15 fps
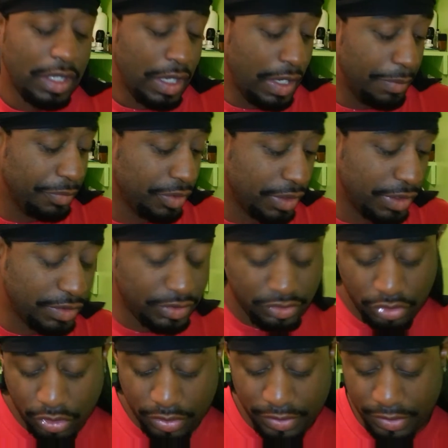I'm gonna get
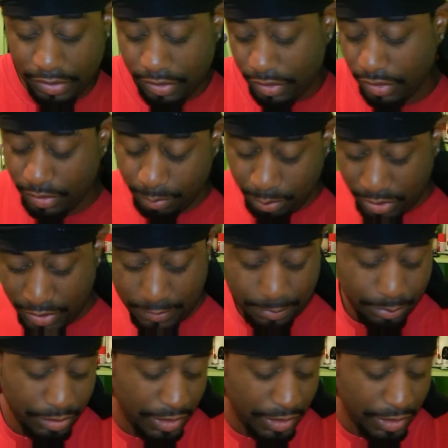started here in a bit,